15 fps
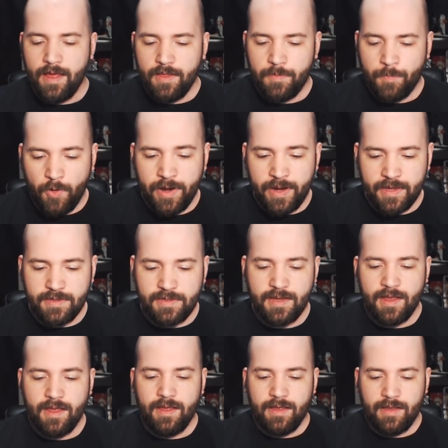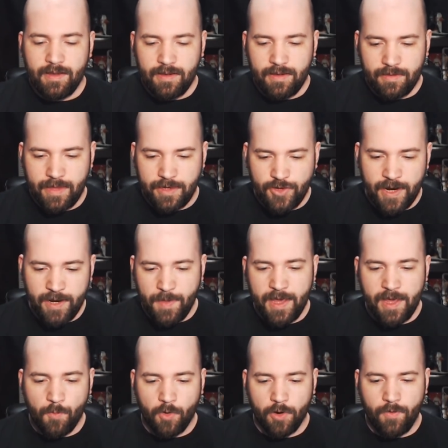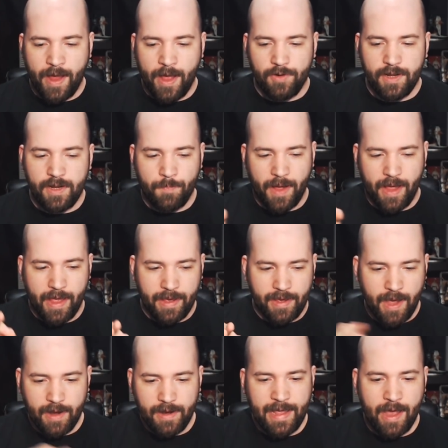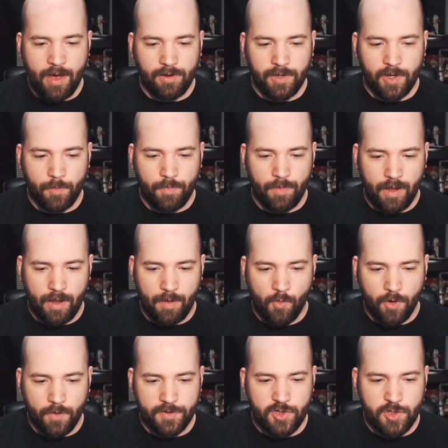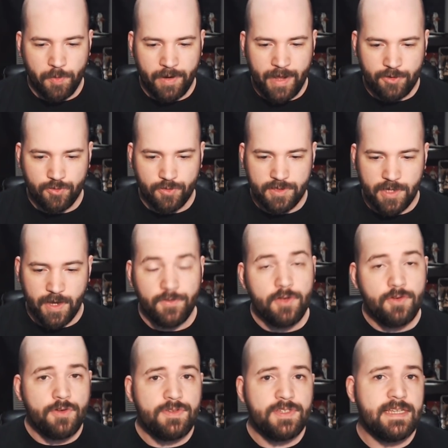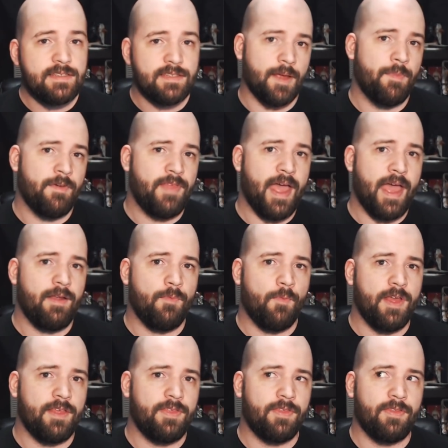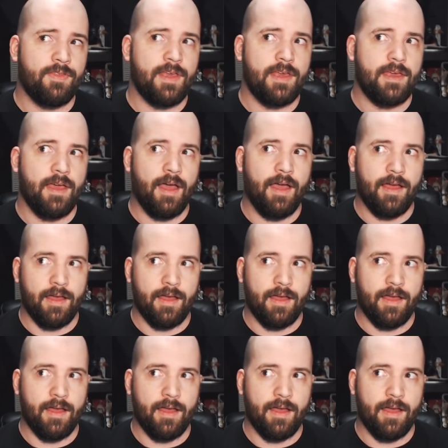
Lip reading: The point is, they tried to make him more grounded by cutting out a little more of the supernatural stuff. You do see some of that with the...